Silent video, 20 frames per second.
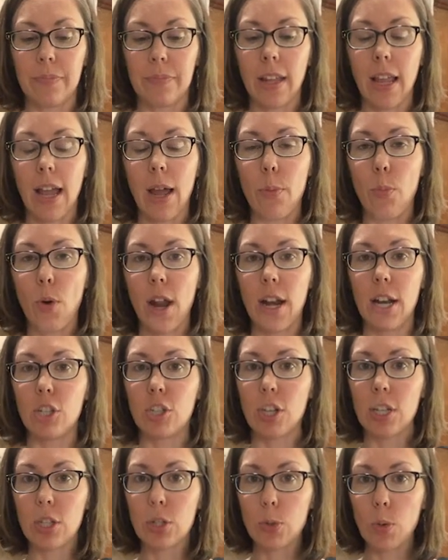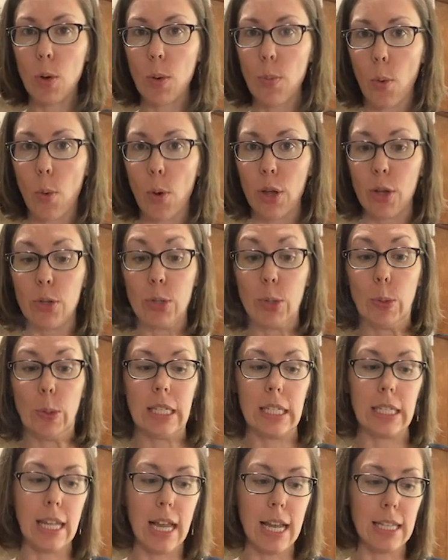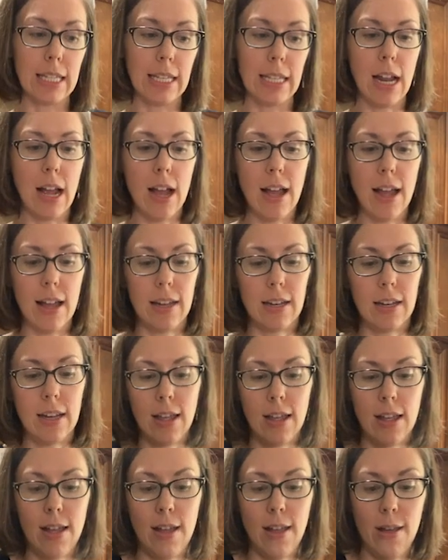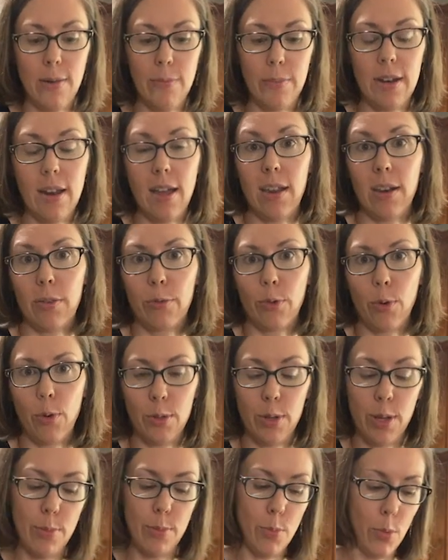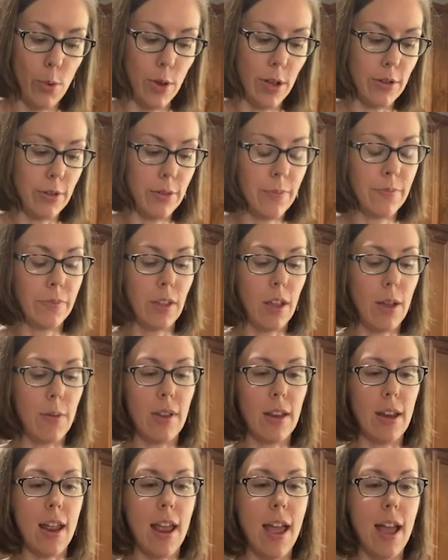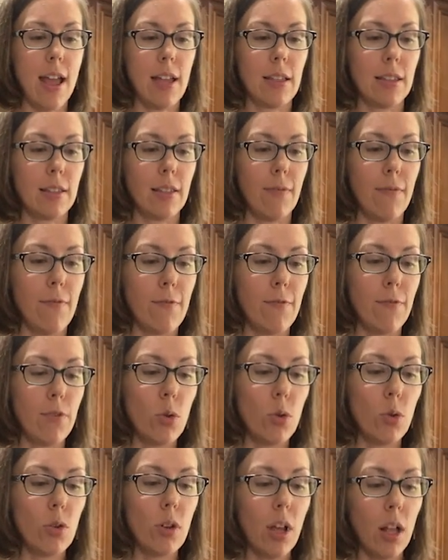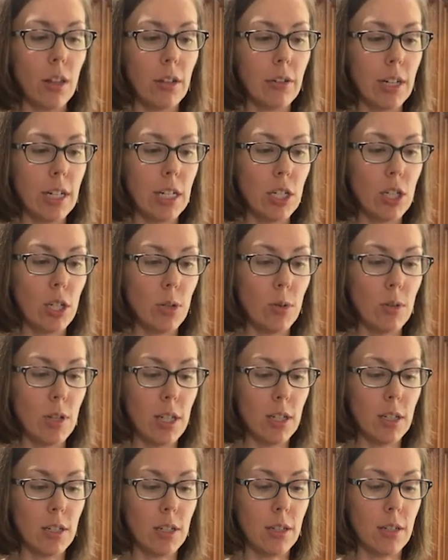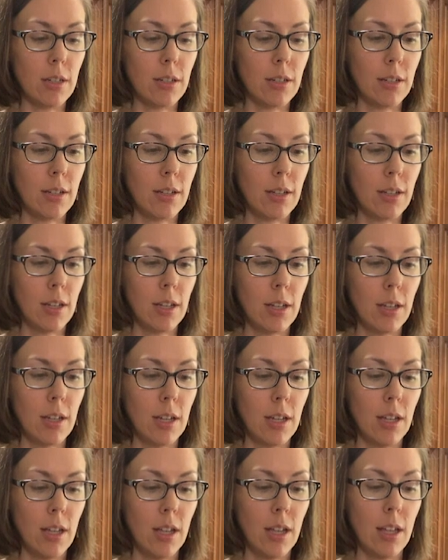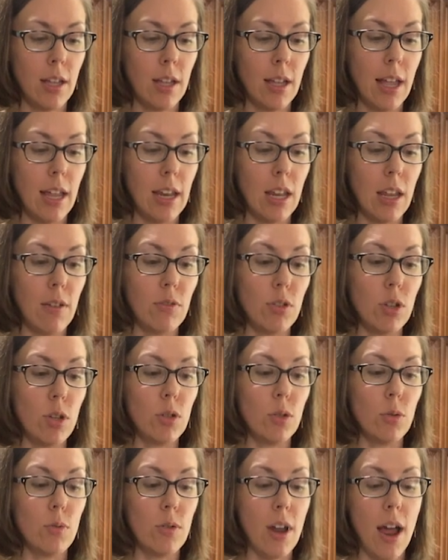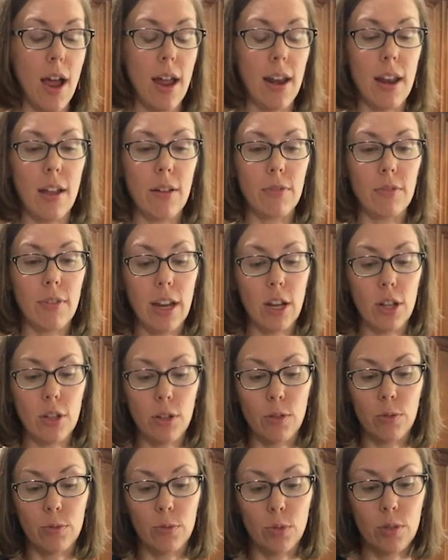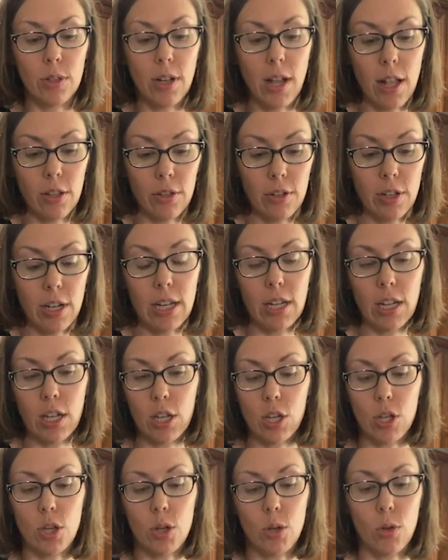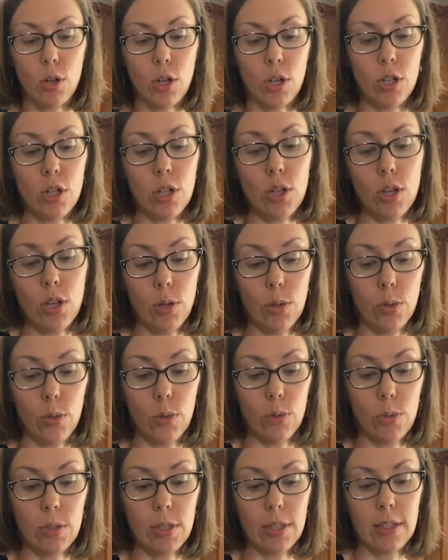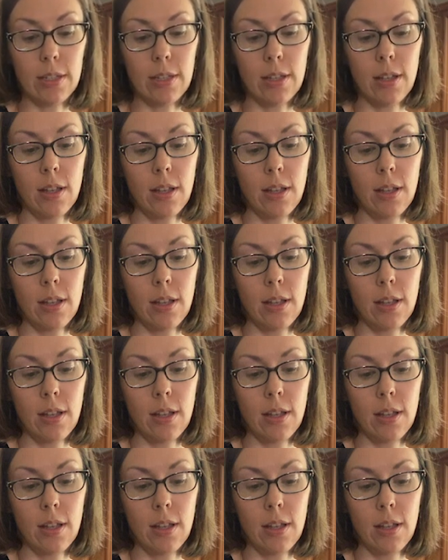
I brought it just to a boil so it's nice and hot, but not a rolling boil. I'm gonna add some food coloring to it. And if you do not have regular food coloring, you could use